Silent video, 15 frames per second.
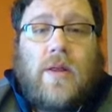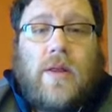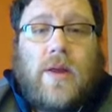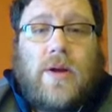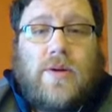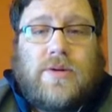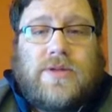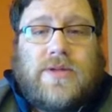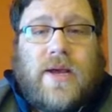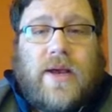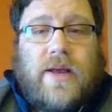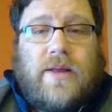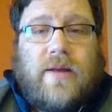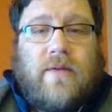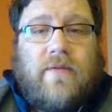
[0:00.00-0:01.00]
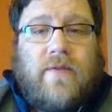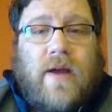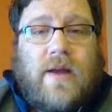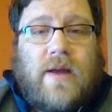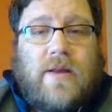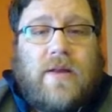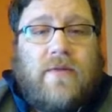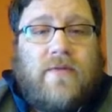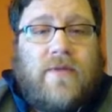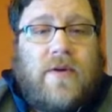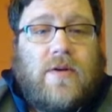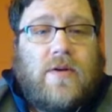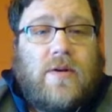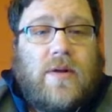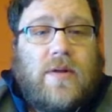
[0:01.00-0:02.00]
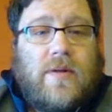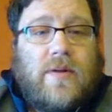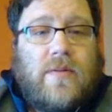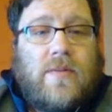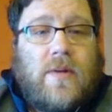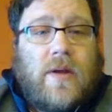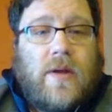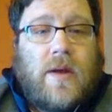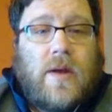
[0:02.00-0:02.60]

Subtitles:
the Crusades affected feudalism.